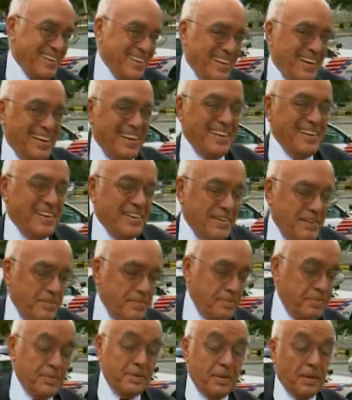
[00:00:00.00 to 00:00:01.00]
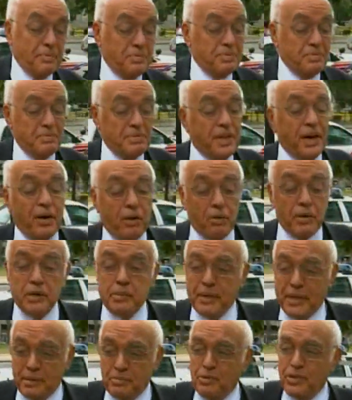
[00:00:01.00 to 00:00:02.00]
Are you okay, sir? No. What do
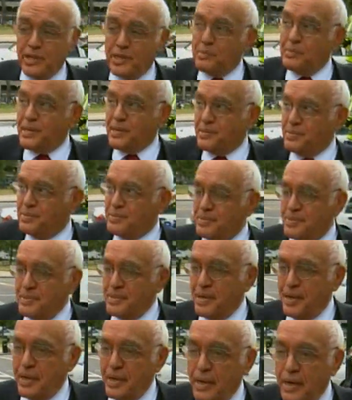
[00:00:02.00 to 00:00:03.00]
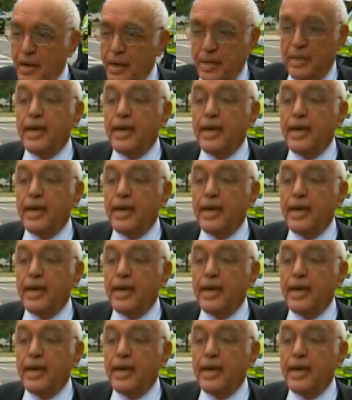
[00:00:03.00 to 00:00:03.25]
you mean? What do you mean? Physically.